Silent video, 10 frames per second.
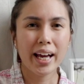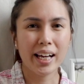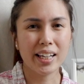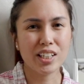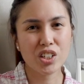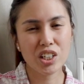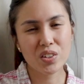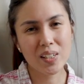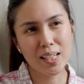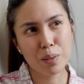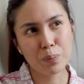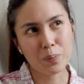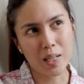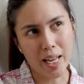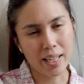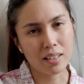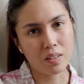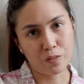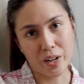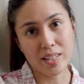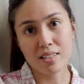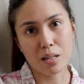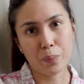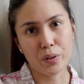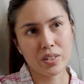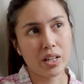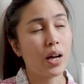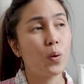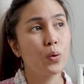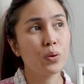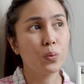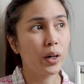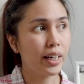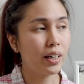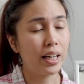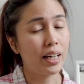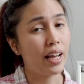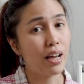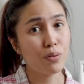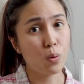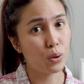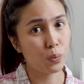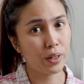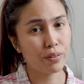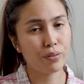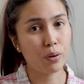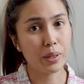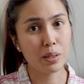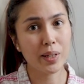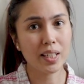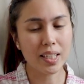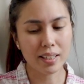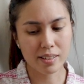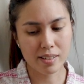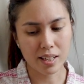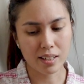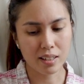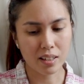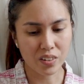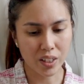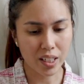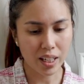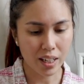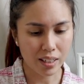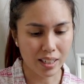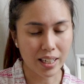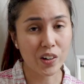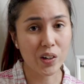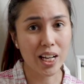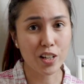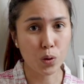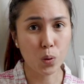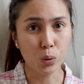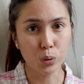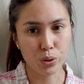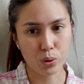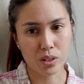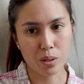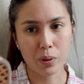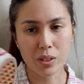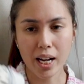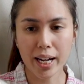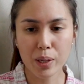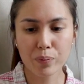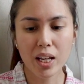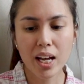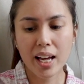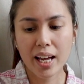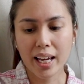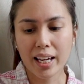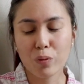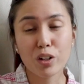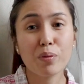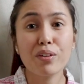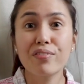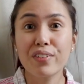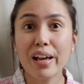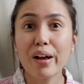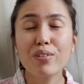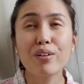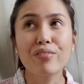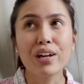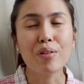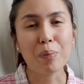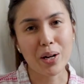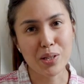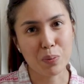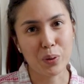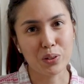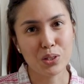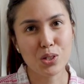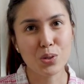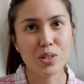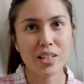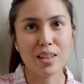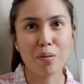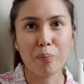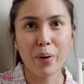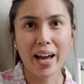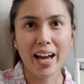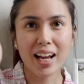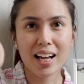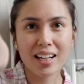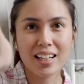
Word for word: And I generally like Vans slip-ons. I own one and I have owned one for many many years and already it already has a hole so it's about time. And one of my favorite favorite parts about this shoe is at the back